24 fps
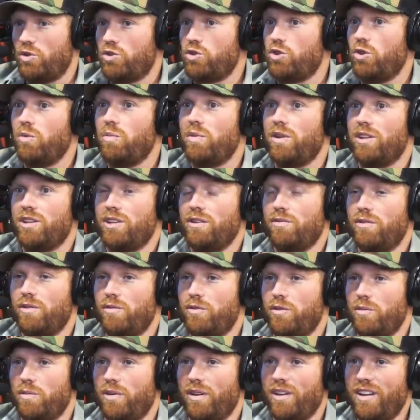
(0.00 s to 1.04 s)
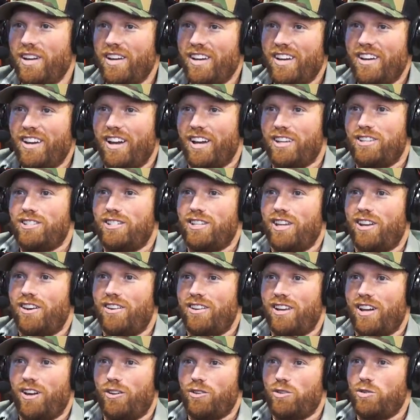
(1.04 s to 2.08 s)
There's so many different from a, yeah. a
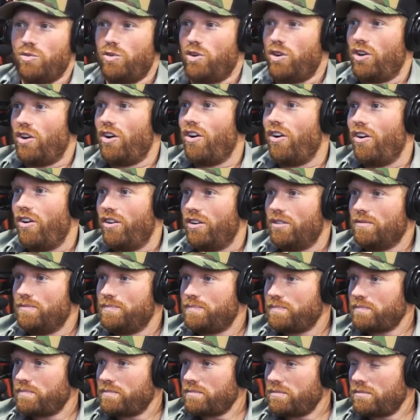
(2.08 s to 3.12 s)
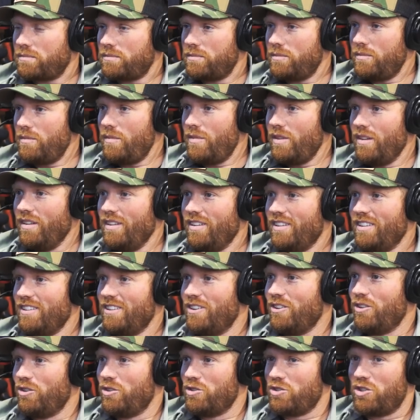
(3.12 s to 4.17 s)
center down to a guard. Mm-hmm. You
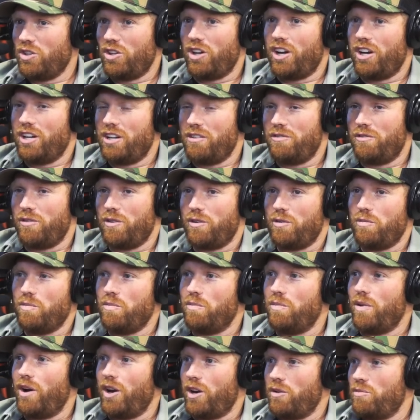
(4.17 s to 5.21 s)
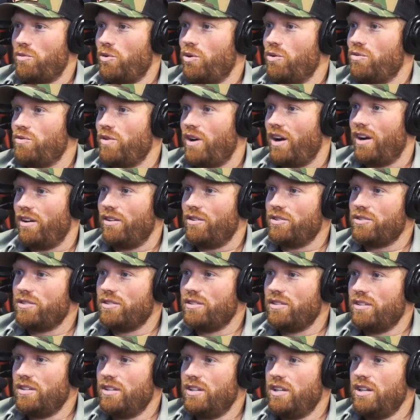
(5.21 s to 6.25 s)
know, there's a lot of different body profiles.
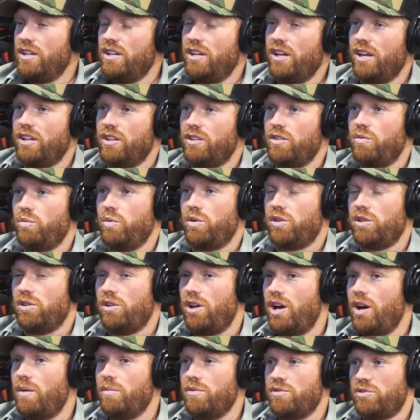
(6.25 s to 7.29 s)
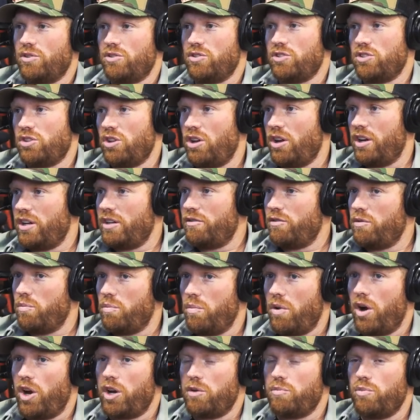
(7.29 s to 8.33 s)
And with llamas, there's a lot of different
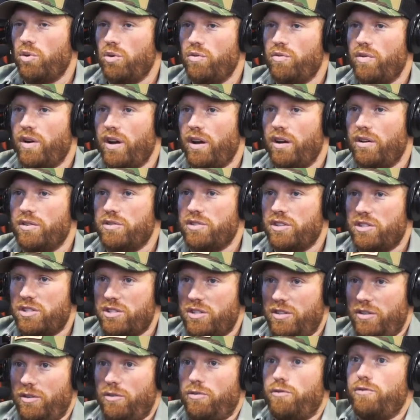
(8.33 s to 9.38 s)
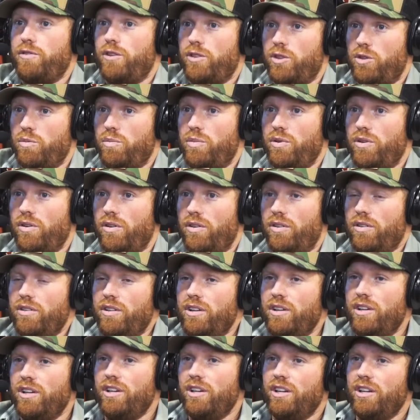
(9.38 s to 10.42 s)
body profiles that still fit the bill.
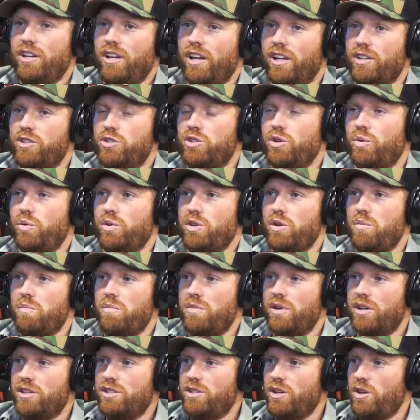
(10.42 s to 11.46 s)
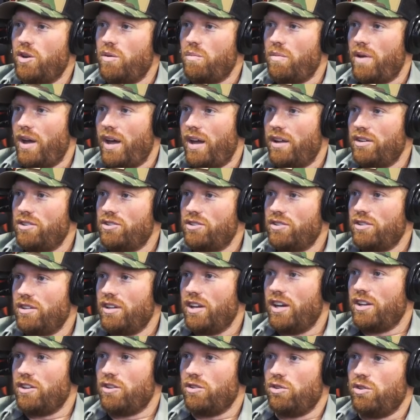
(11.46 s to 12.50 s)
And so when you mix and you match
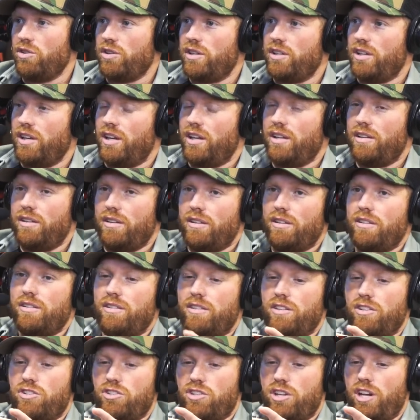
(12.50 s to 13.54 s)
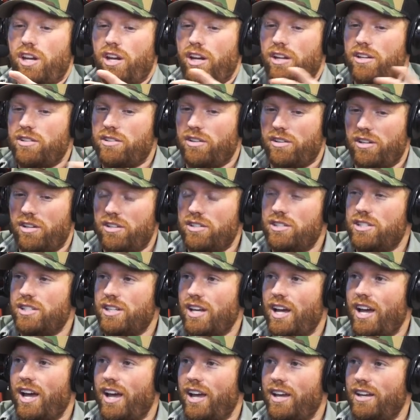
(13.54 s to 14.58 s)
and you look at the genetics on each
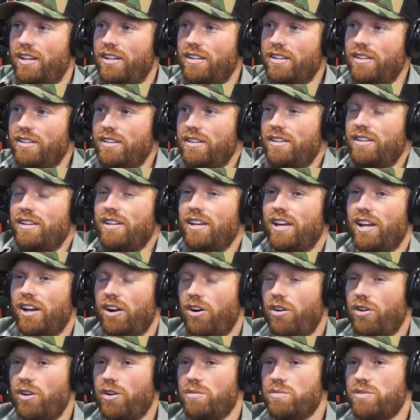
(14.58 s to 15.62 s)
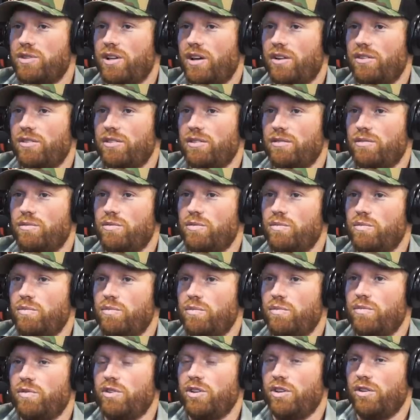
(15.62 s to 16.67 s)
side, it all comes down to
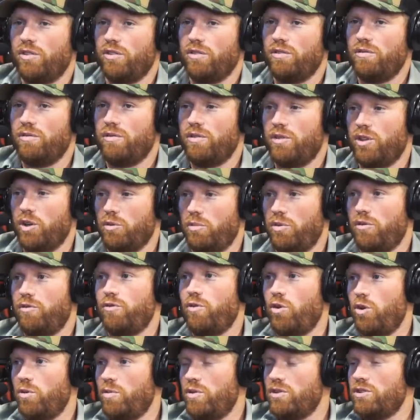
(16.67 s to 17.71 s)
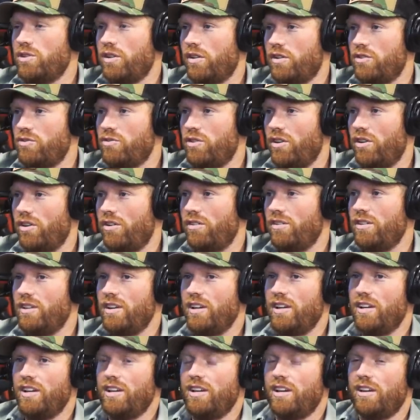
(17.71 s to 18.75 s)
you know, their performance on the trail
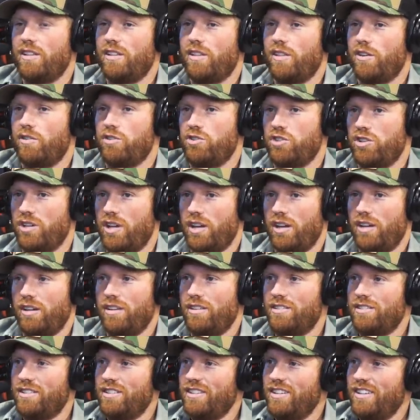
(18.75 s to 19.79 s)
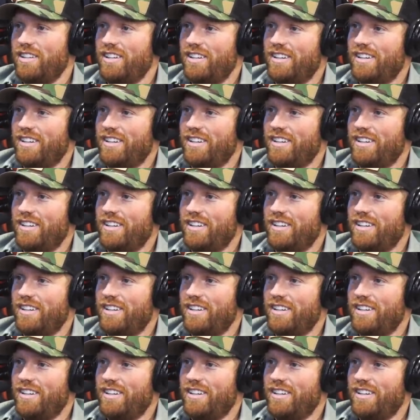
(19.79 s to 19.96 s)
and then their genetics.